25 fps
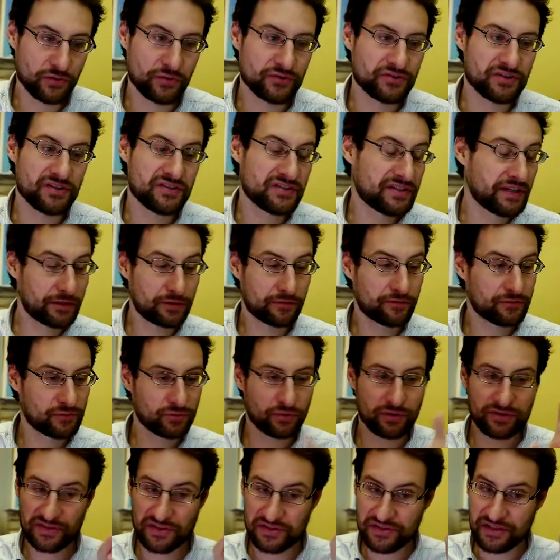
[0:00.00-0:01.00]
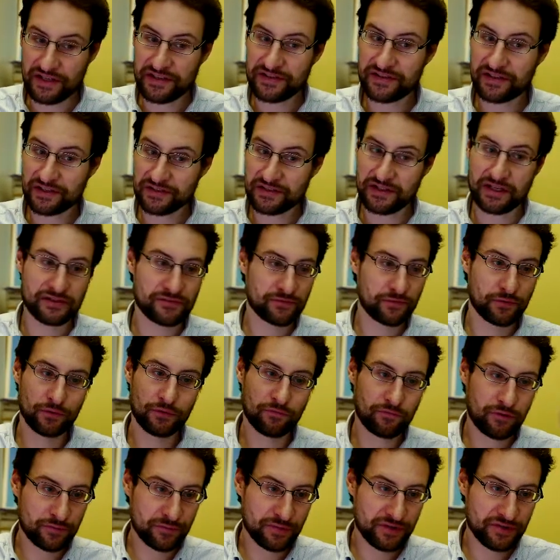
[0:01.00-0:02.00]
instead of doing this unsuccessful
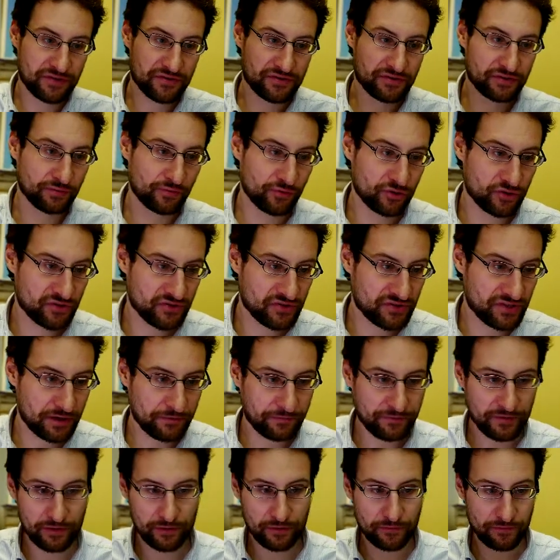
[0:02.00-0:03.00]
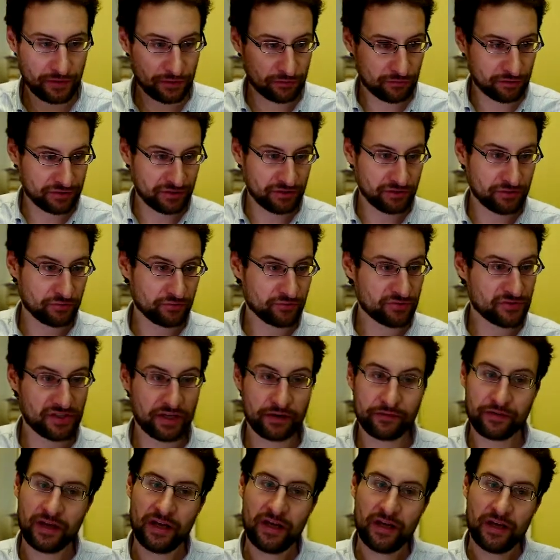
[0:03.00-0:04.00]
one-man distribution stuff here of our T2 stuff,